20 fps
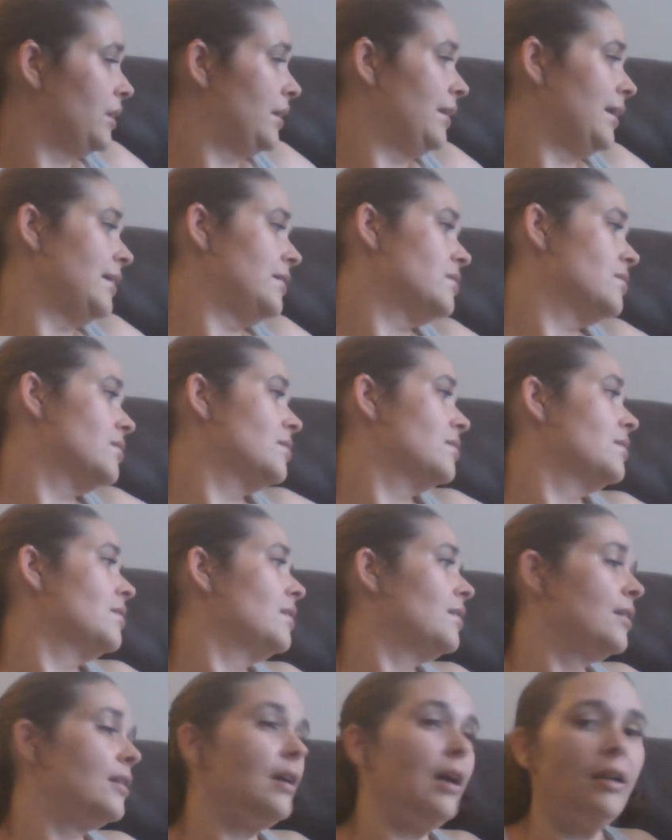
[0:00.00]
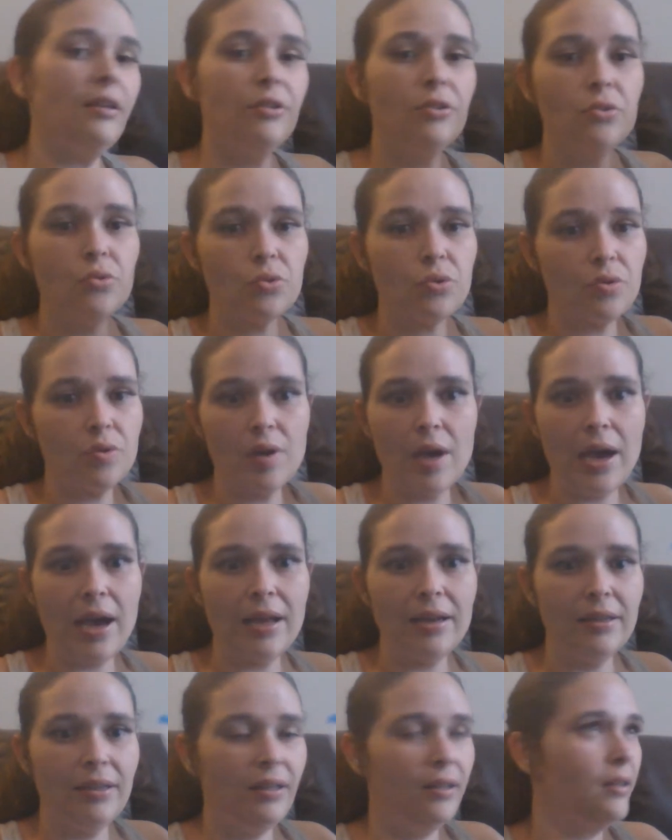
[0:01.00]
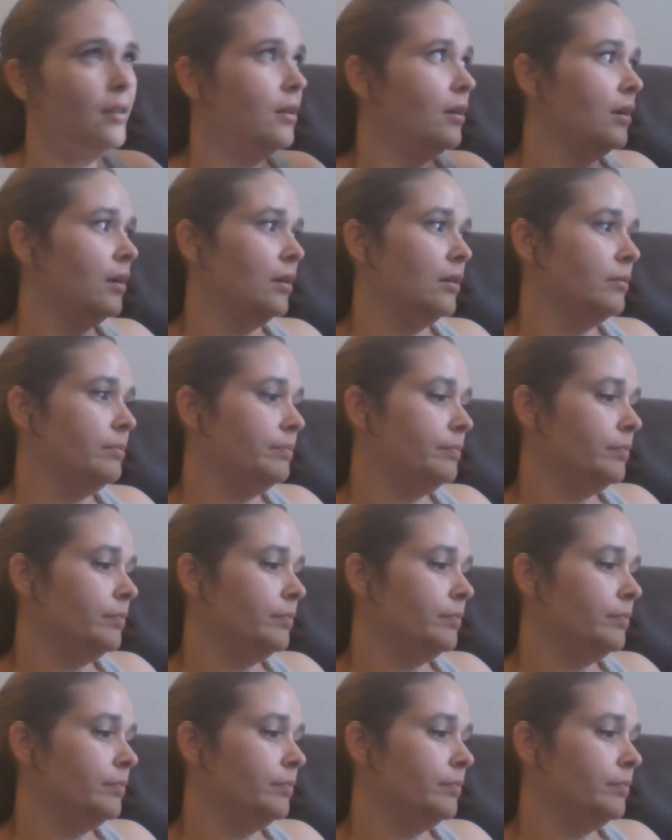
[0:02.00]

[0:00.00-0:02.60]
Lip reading: And I used that in the